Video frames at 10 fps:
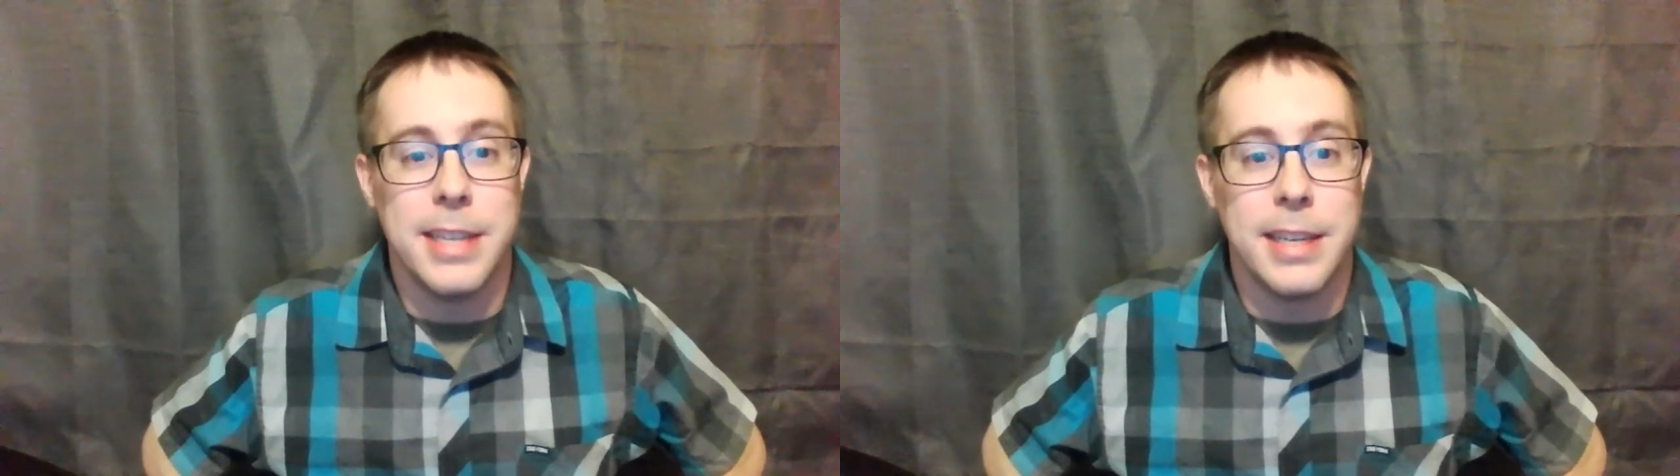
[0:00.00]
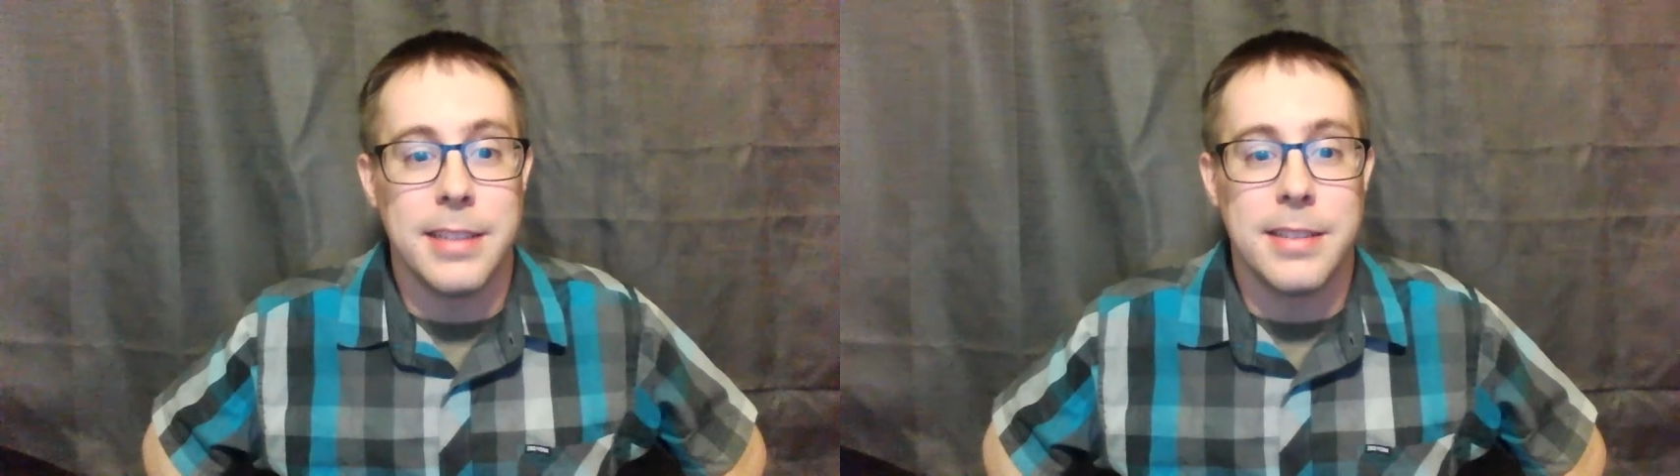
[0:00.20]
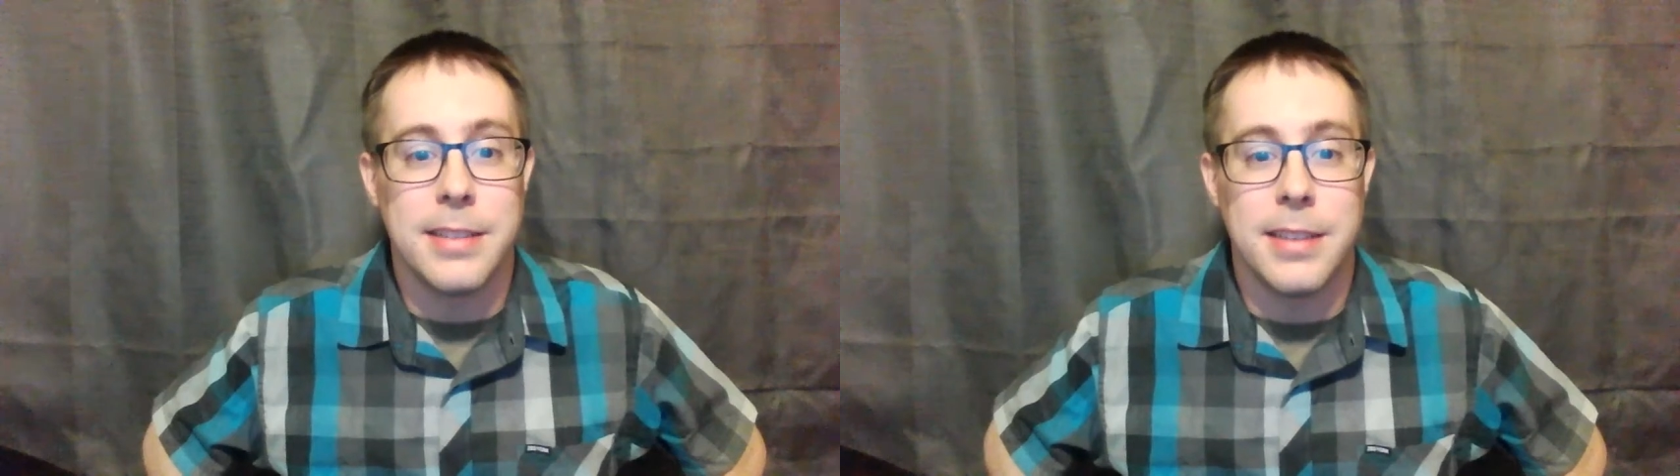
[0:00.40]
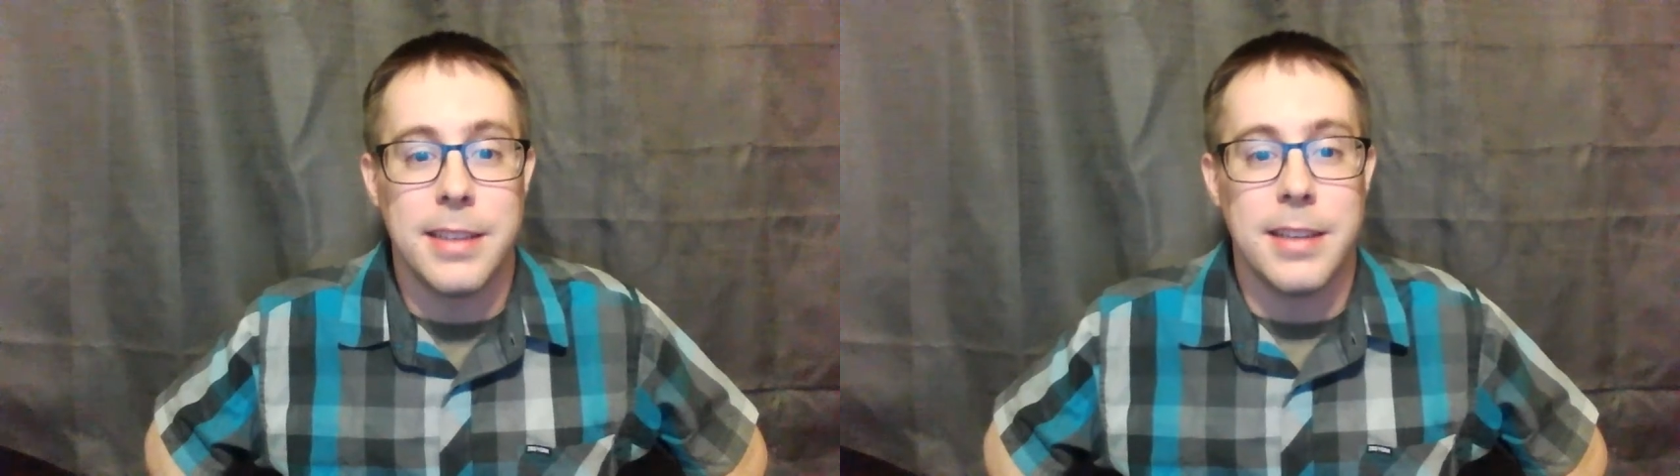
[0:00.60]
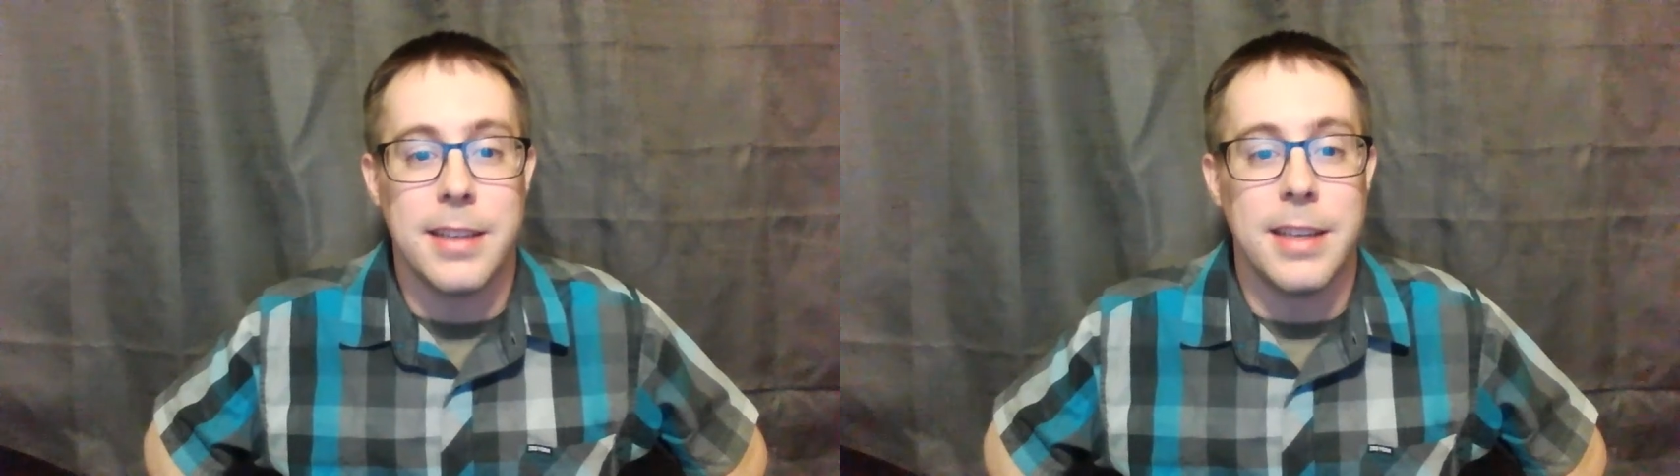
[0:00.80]
us,
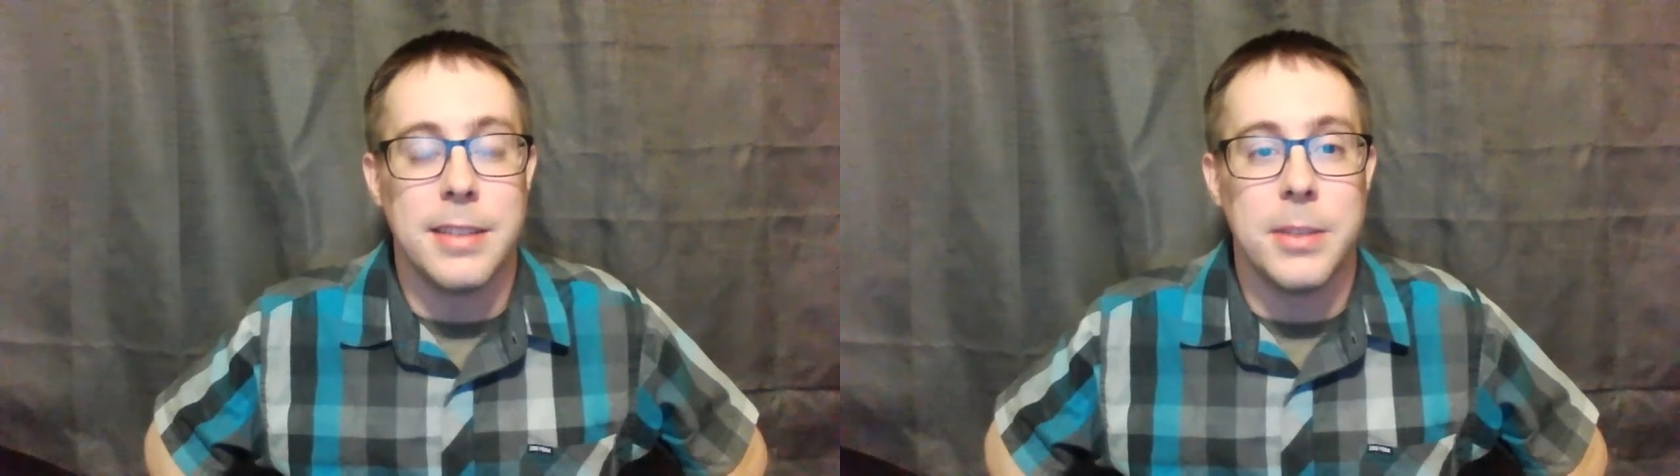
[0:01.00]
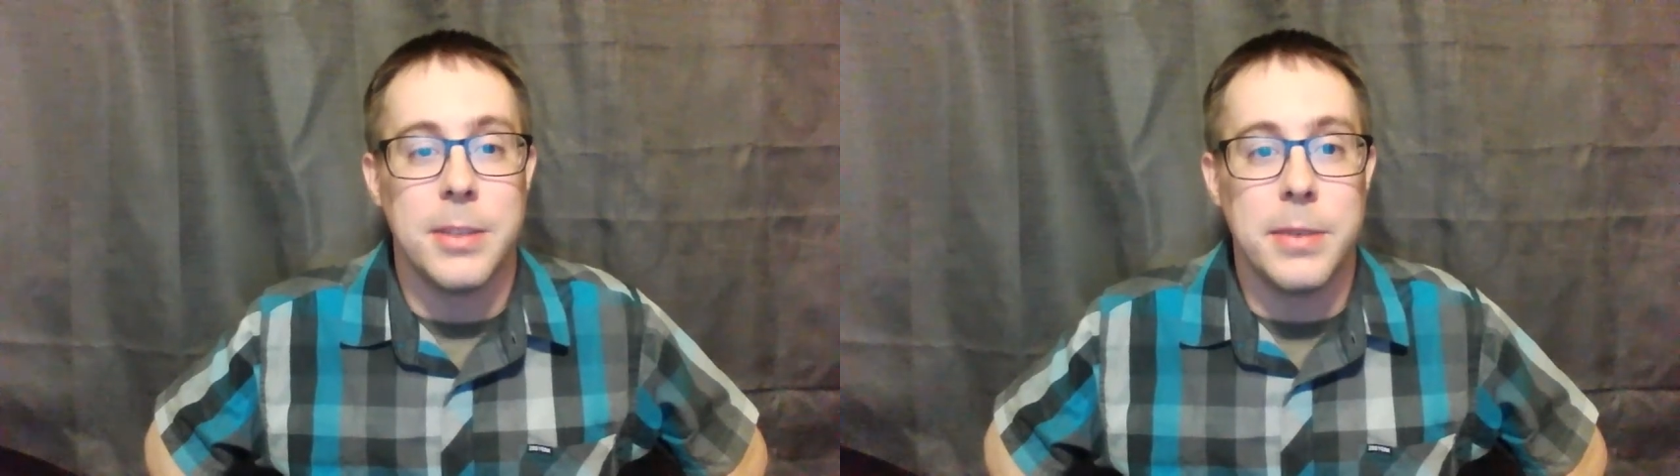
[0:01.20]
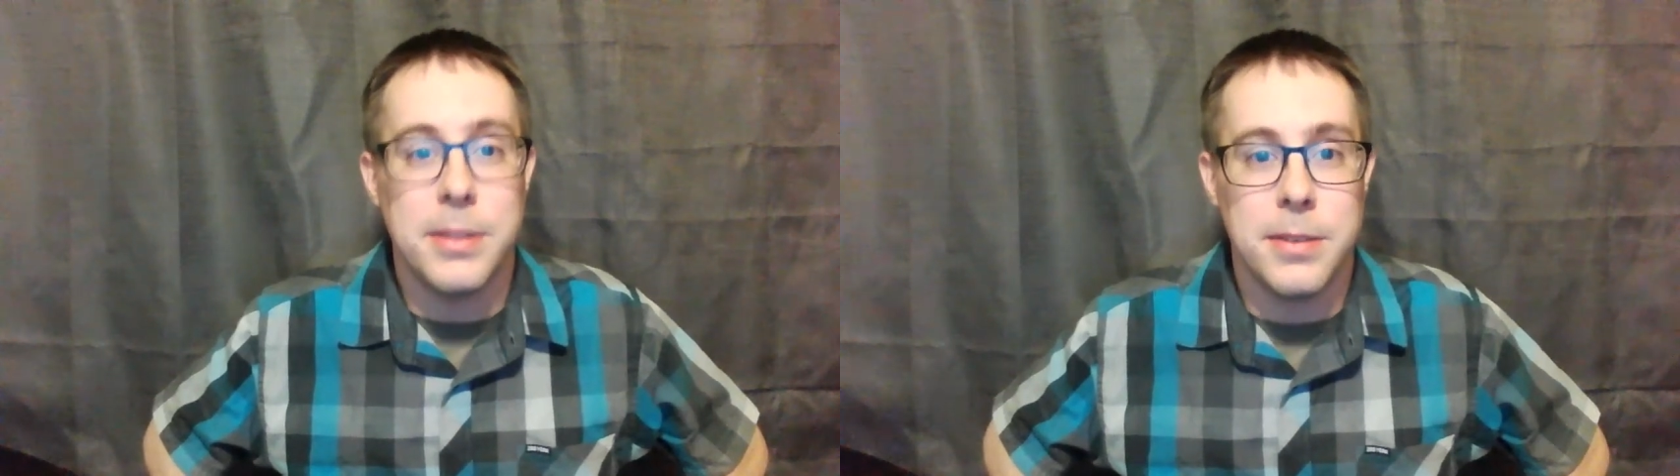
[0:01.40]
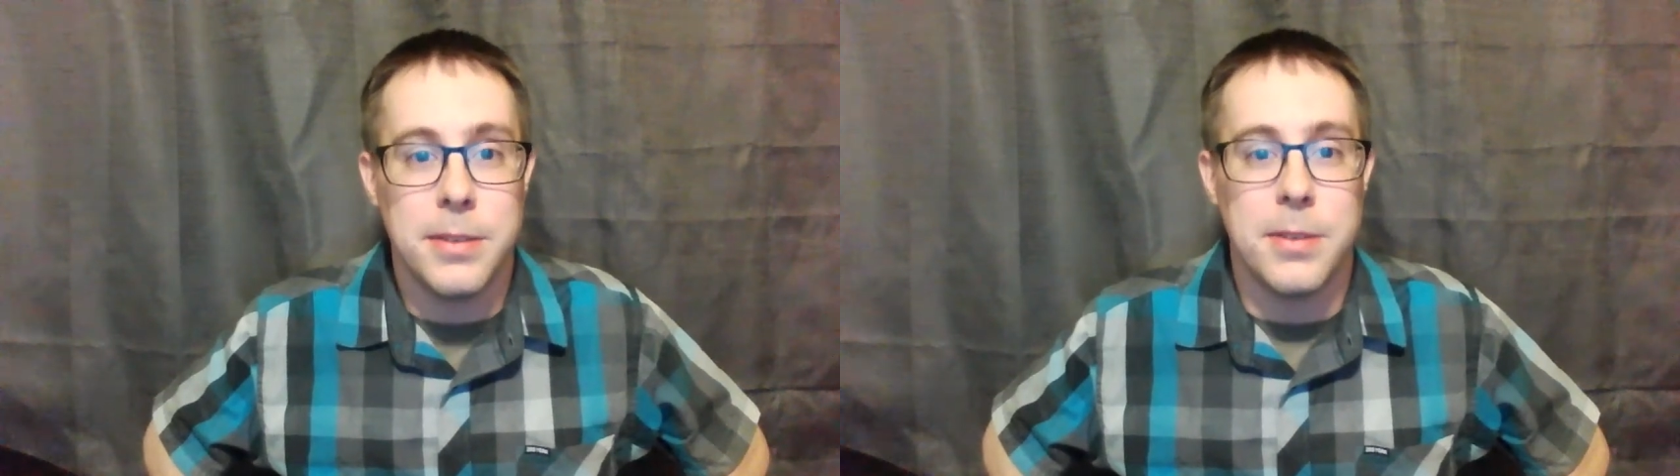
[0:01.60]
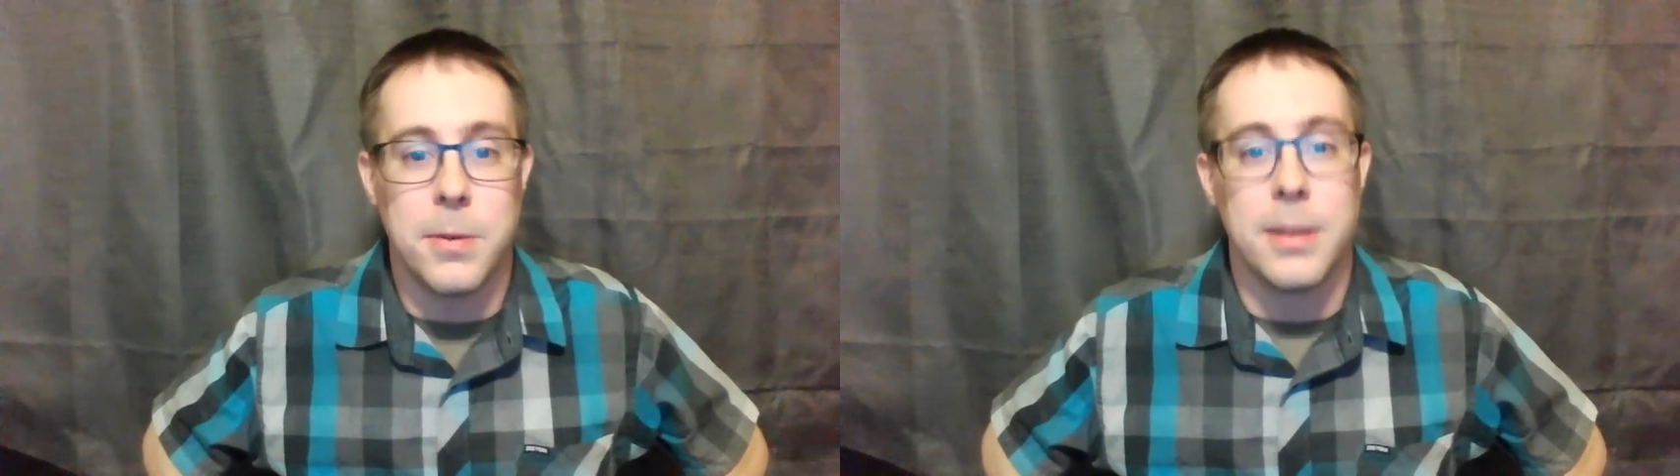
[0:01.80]
so we sued in
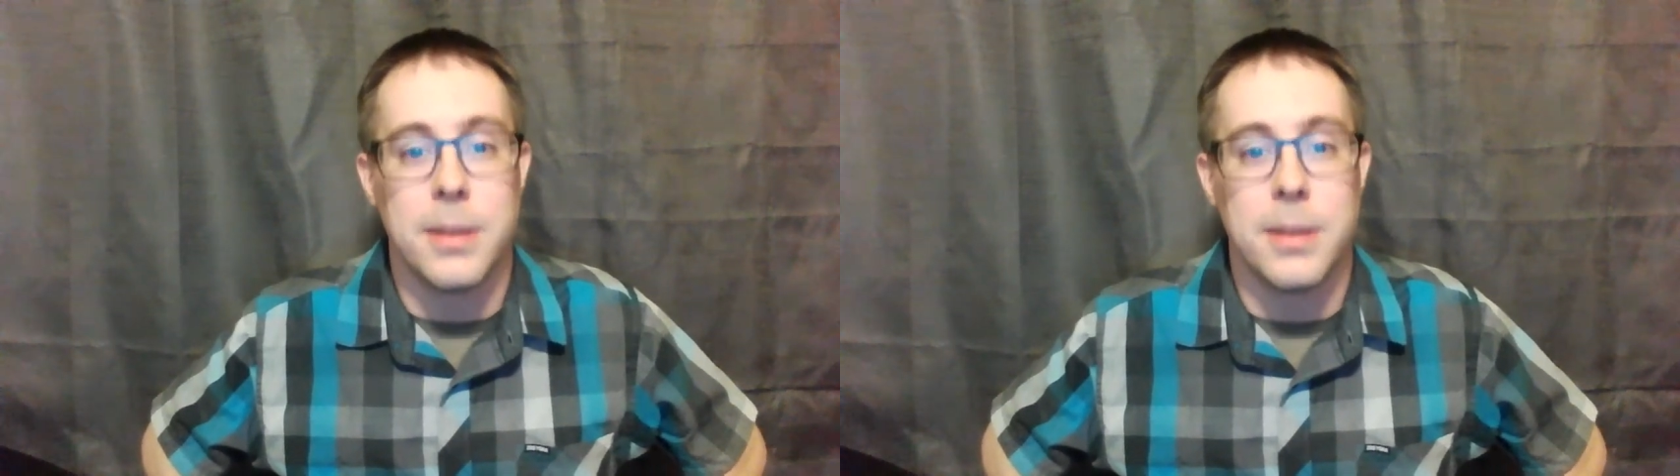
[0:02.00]
court.